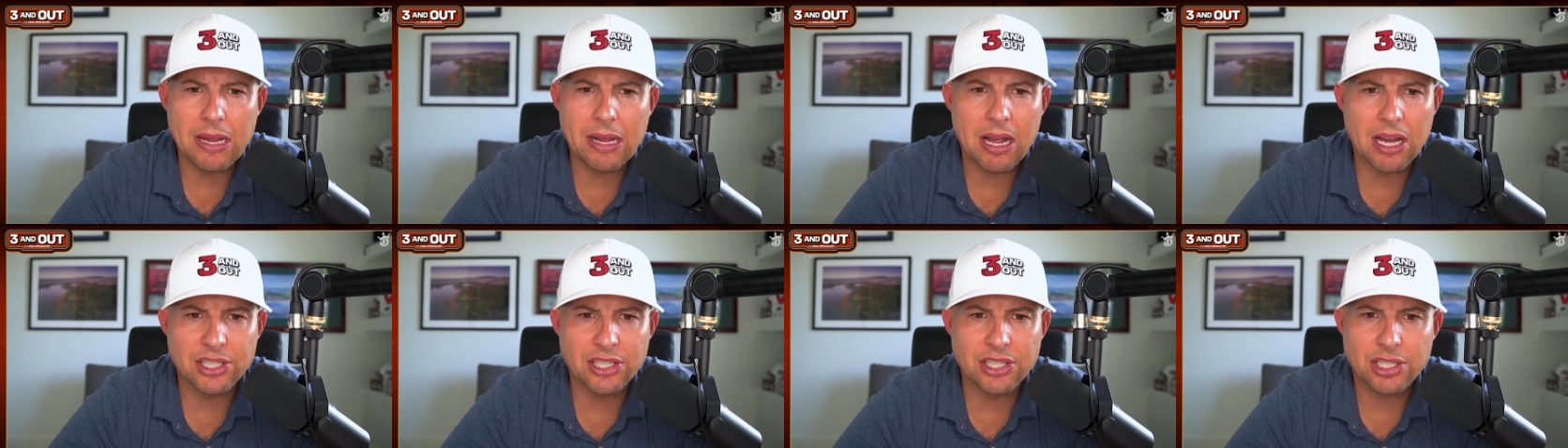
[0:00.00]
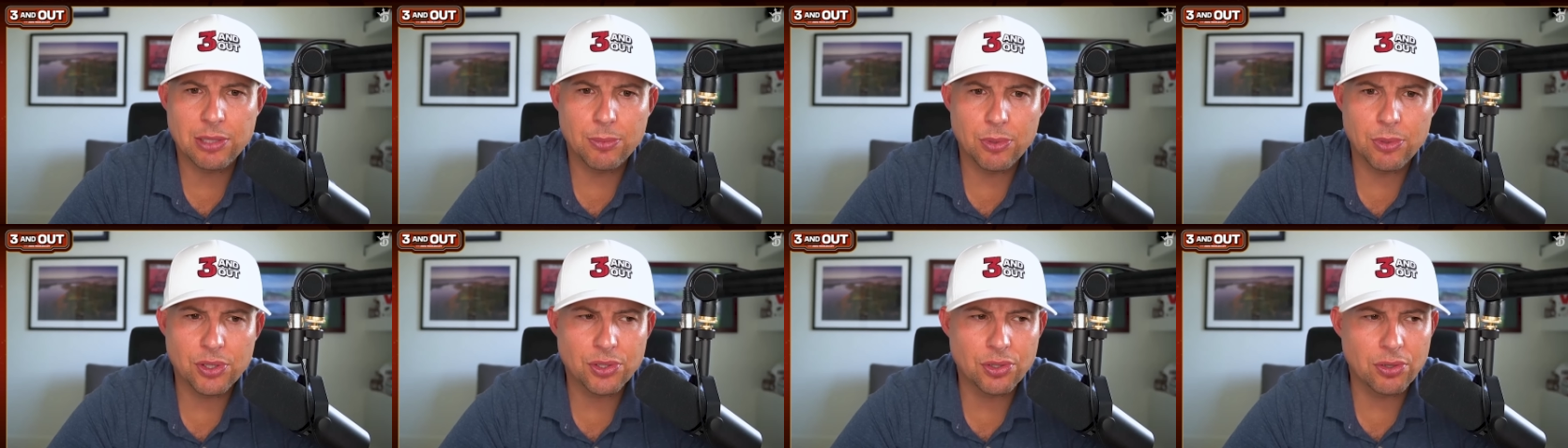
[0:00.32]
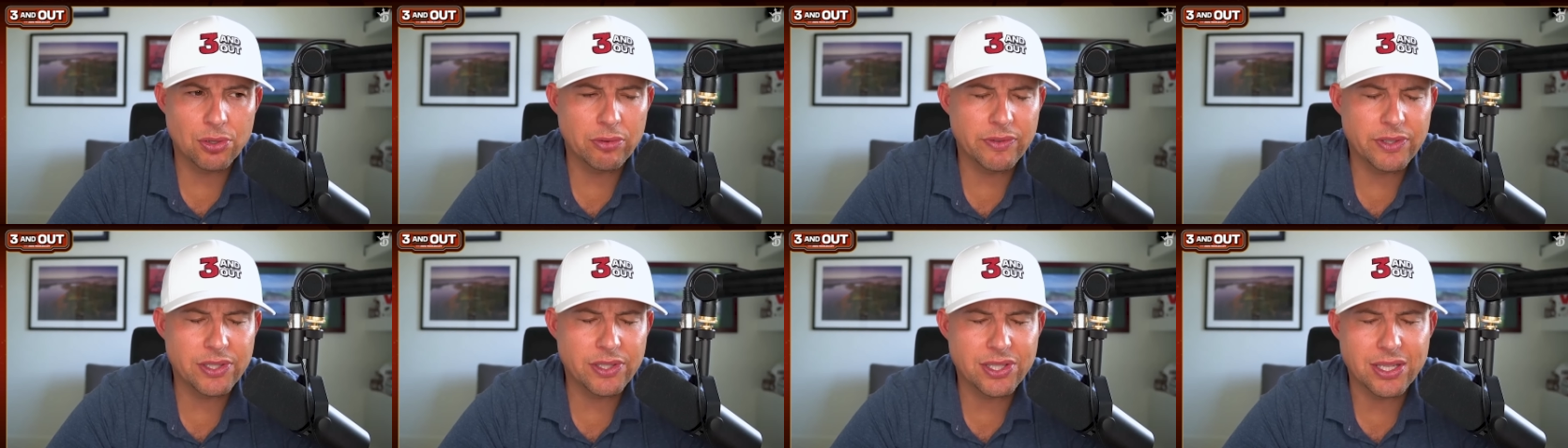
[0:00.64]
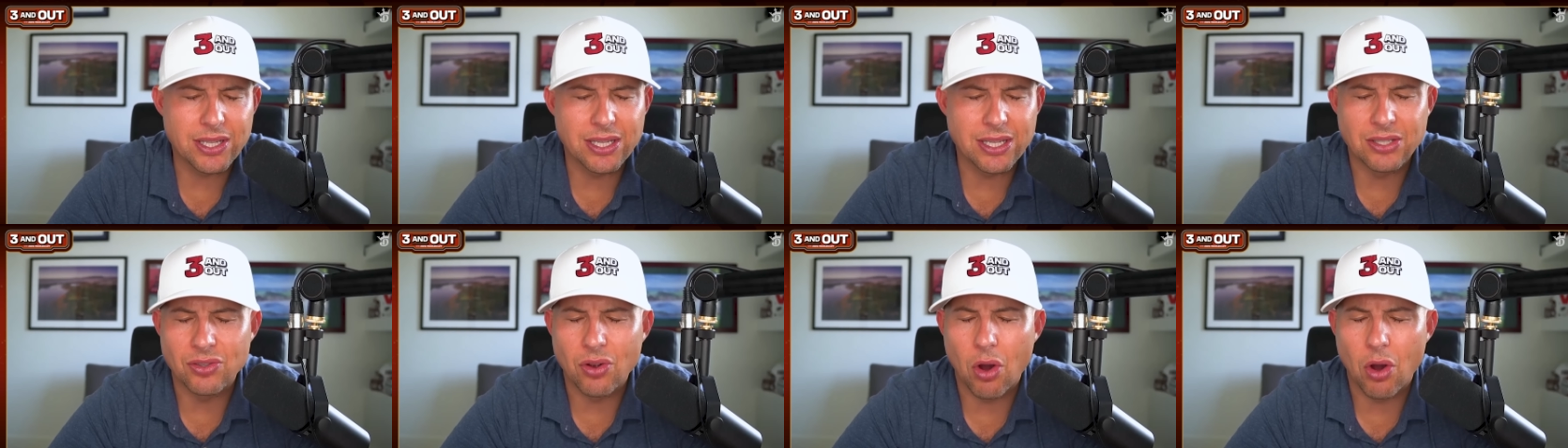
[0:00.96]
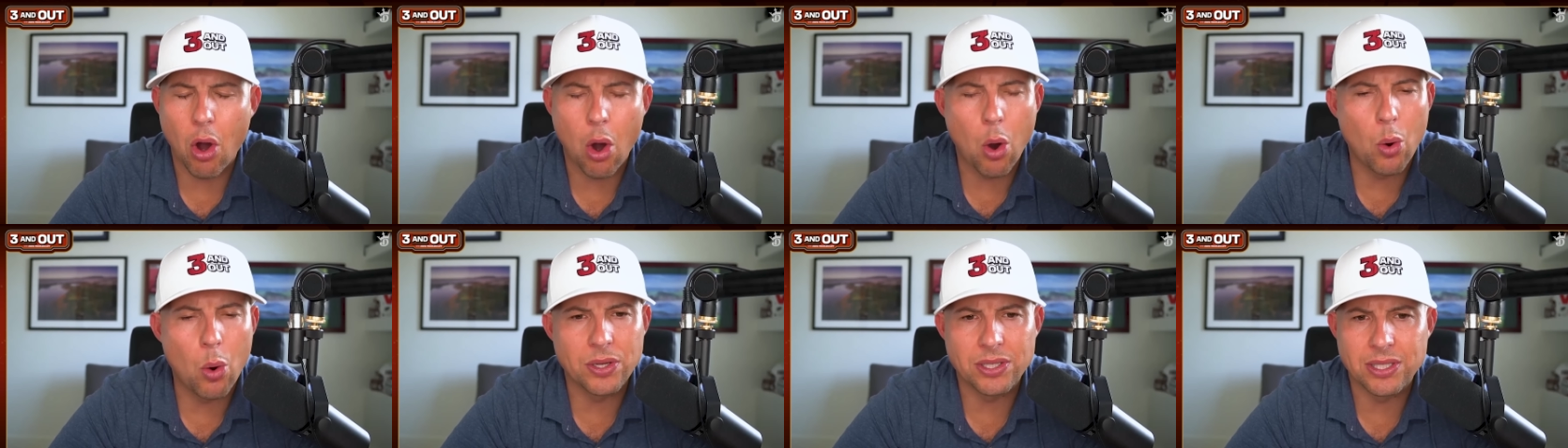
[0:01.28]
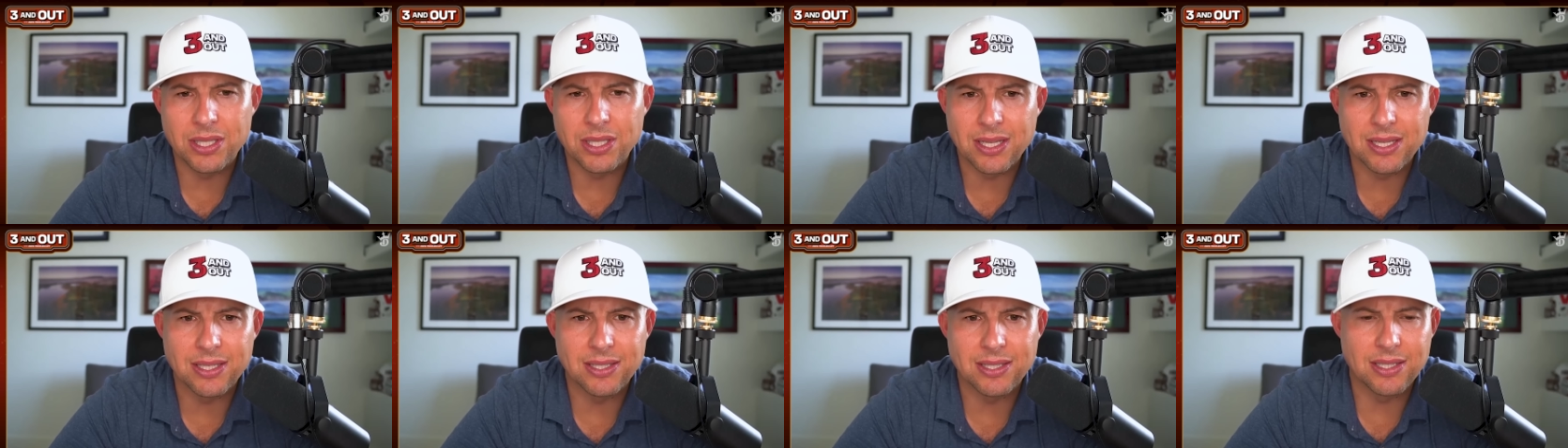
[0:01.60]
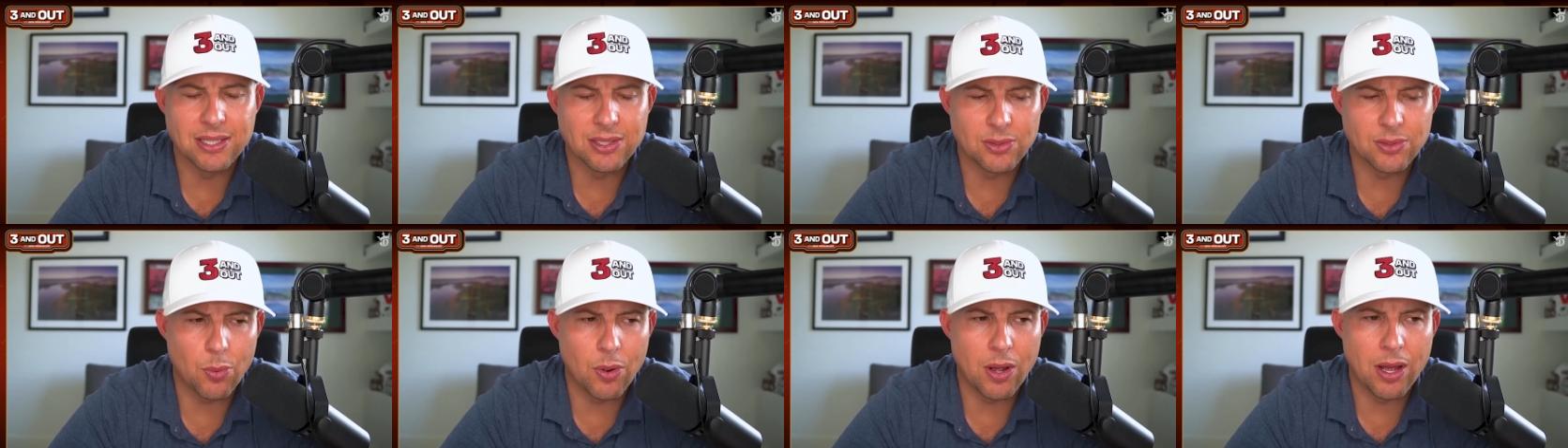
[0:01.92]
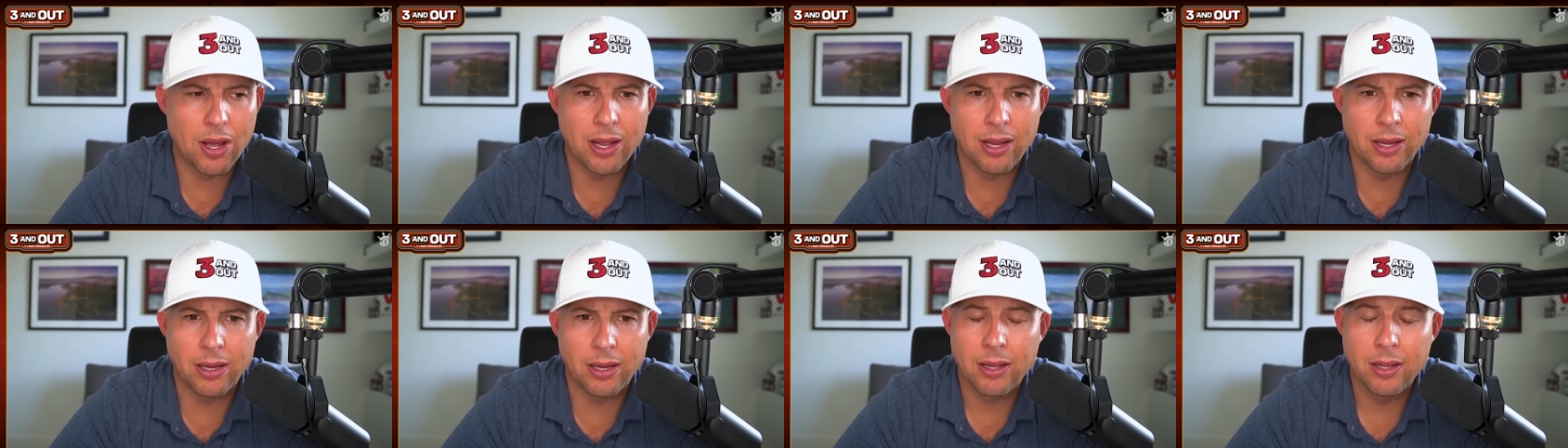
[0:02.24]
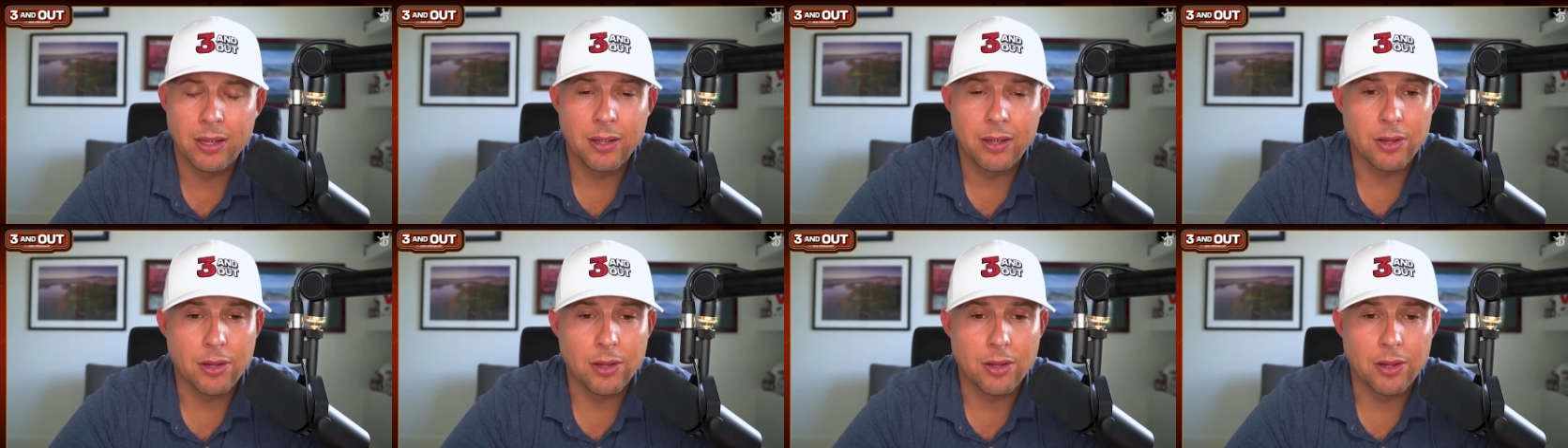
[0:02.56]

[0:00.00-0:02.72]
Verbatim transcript: customer service is always the easiest way.